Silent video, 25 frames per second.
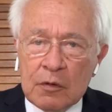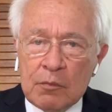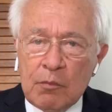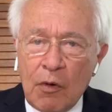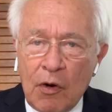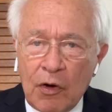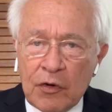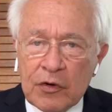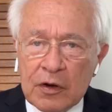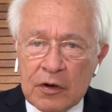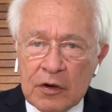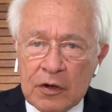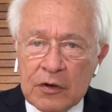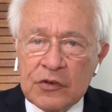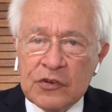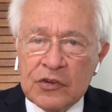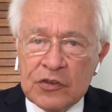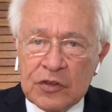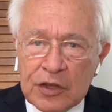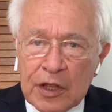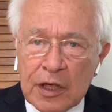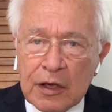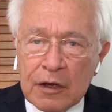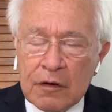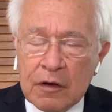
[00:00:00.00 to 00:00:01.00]

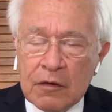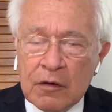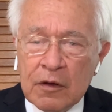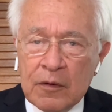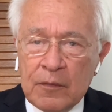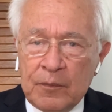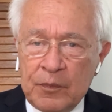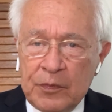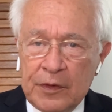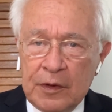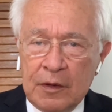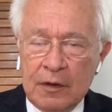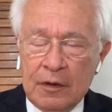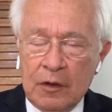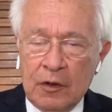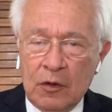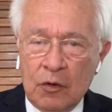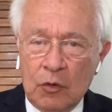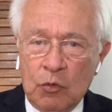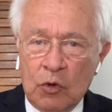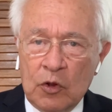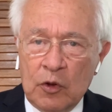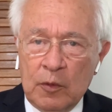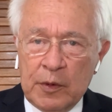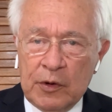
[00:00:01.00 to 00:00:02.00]
modelers think
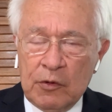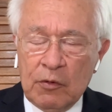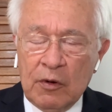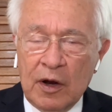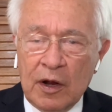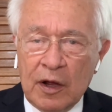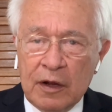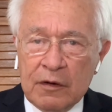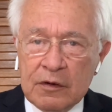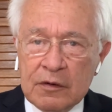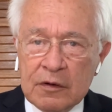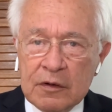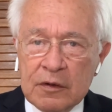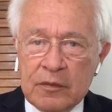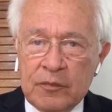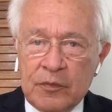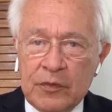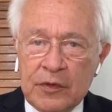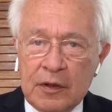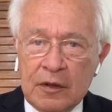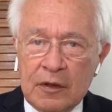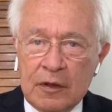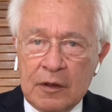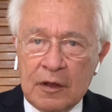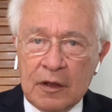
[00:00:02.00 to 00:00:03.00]
will be right.
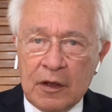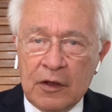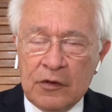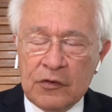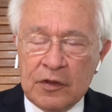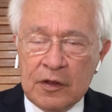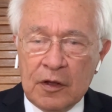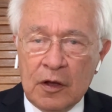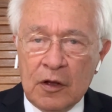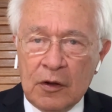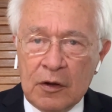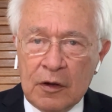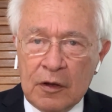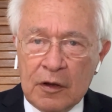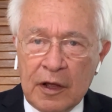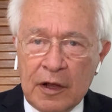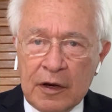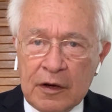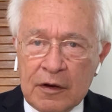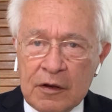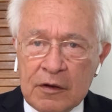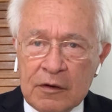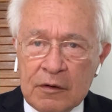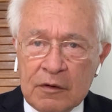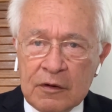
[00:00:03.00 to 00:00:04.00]
As the old
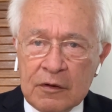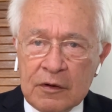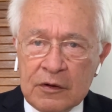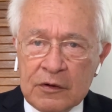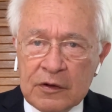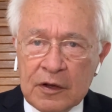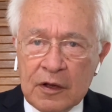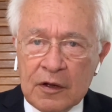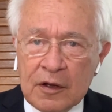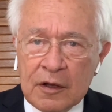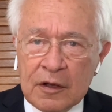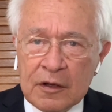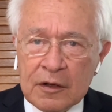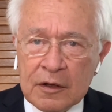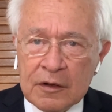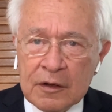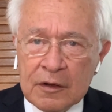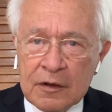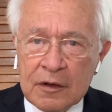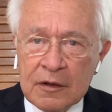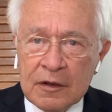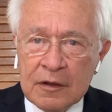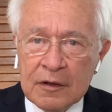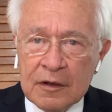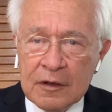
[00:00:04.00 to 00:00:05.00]
Latin
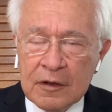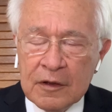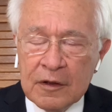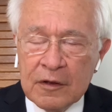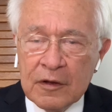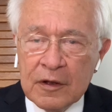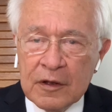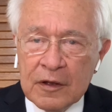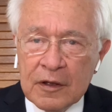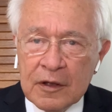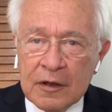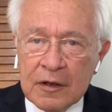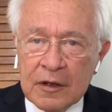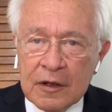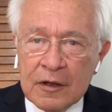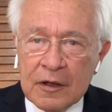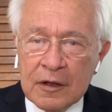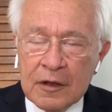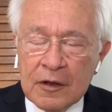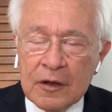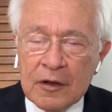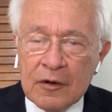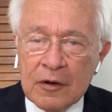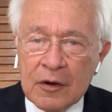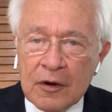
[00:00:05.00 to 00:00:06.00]
saying
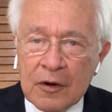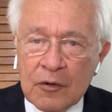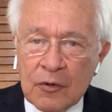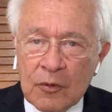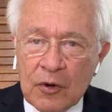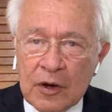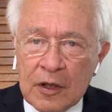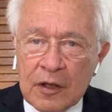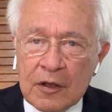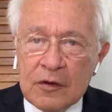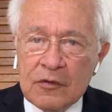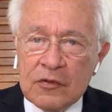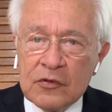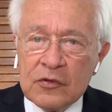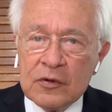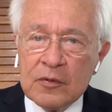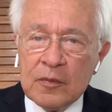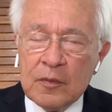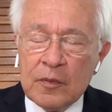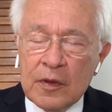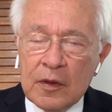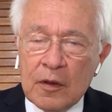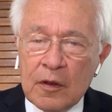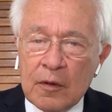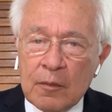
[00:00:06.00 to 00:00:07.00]
reads,
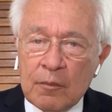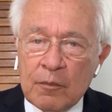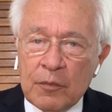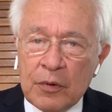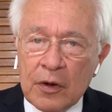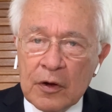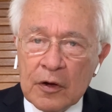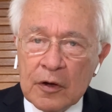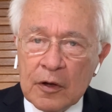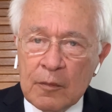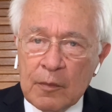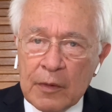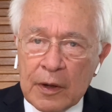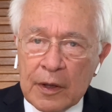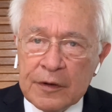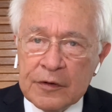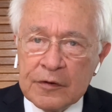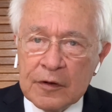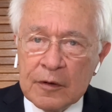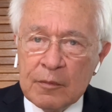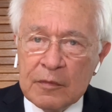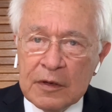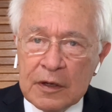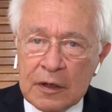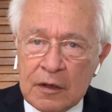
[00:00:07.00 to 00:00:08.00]

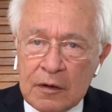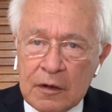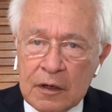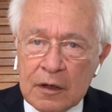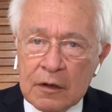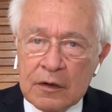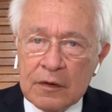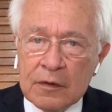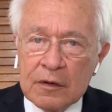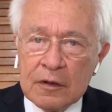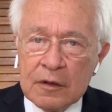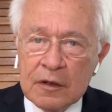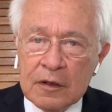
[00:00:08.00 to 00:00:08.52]
"Pergamentum enit,